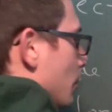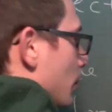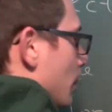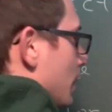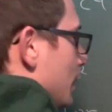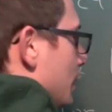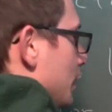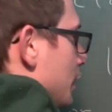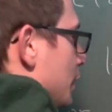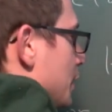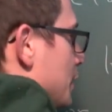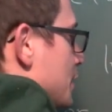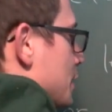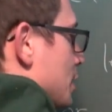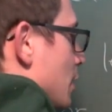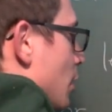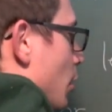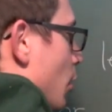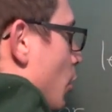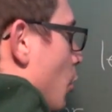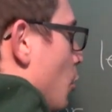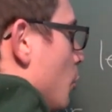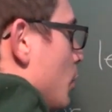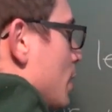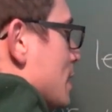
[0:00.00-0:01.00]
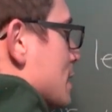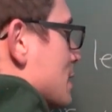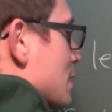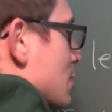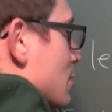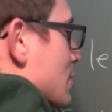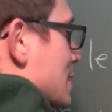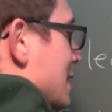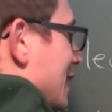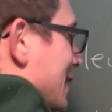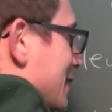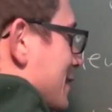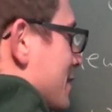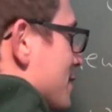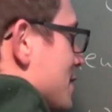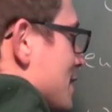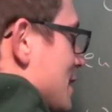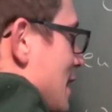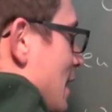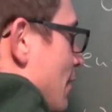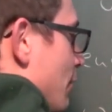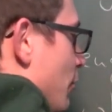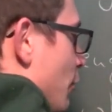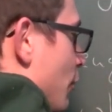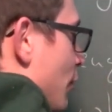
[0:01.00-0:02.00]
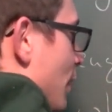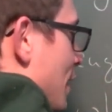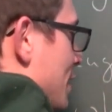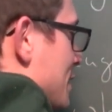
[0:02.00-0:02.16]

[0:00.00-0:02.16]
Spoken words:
Well, it always looks like this. F of